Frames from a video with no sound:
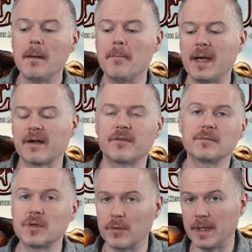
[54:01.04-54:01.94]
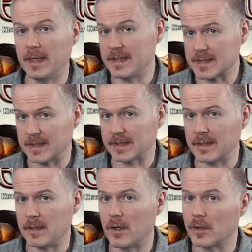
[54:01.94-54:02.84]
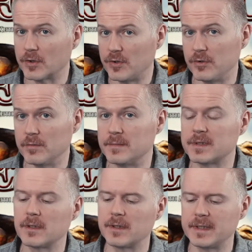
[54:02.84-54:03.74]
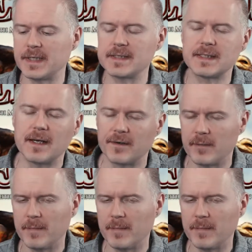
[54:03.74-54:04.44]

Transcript: back from going ahead and selecting our cubes, our dice out of the